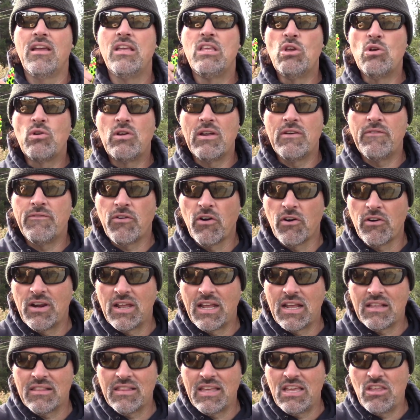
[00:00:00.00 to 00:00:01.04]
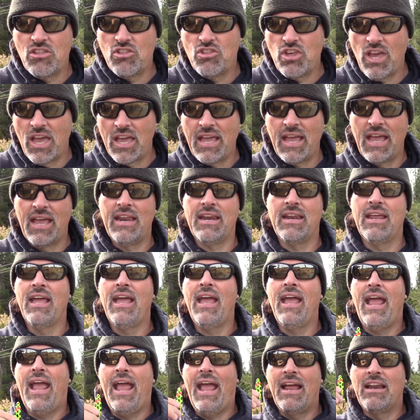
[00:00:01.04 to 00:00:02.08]
you can vertically jig it,
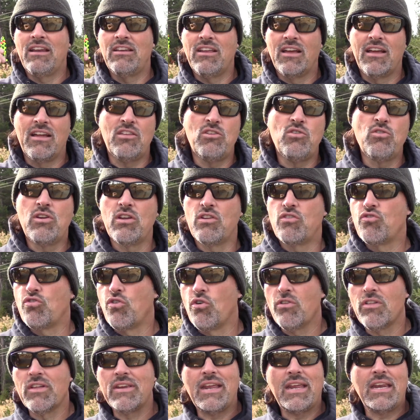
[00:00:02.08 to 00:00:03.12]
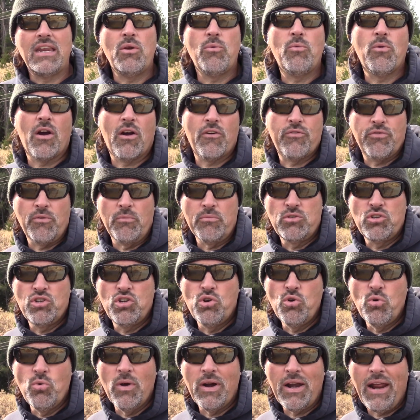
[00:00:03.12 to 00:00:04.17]
and uh, you can troll it anywhere from
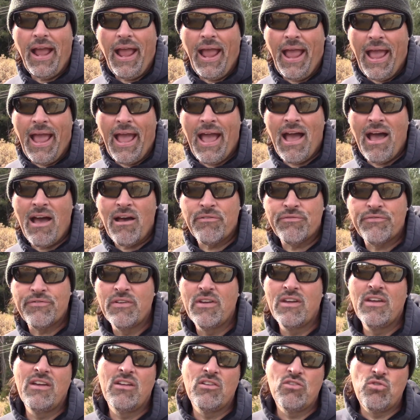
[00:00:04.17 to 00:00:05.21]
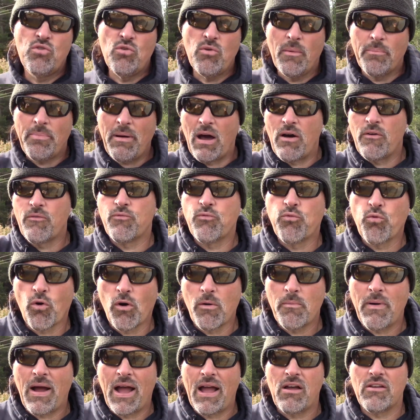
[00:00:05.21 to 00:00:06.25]
two and a half to about
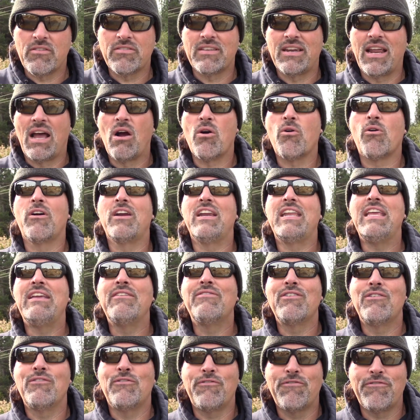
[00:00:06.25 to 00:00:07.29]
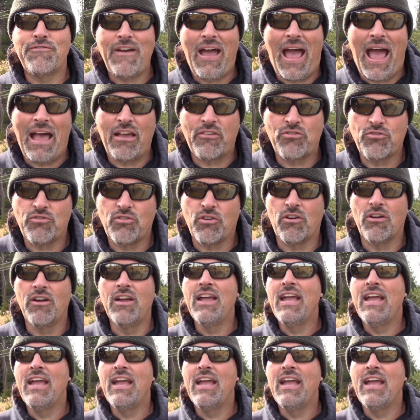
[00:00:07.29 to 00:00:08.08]
four miles an hour and even faster.